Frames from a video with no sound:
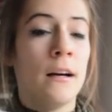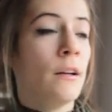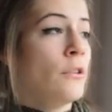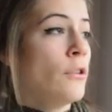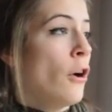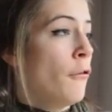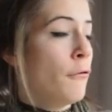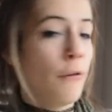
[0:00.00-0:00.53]

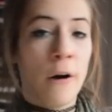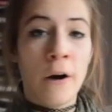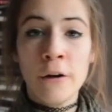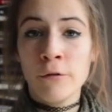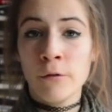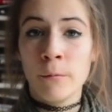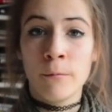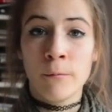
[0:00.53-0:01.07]
not far
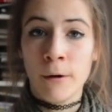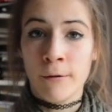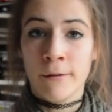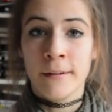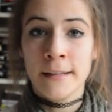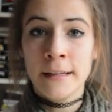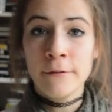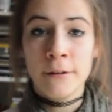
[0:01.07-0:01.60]
from where I
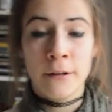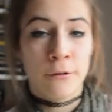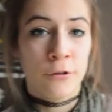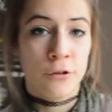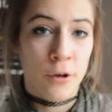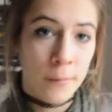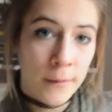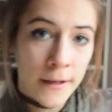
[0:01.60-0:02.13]
live, here in
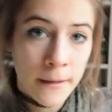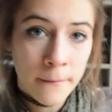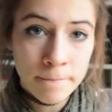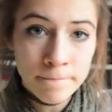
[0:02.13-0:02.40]
Germany.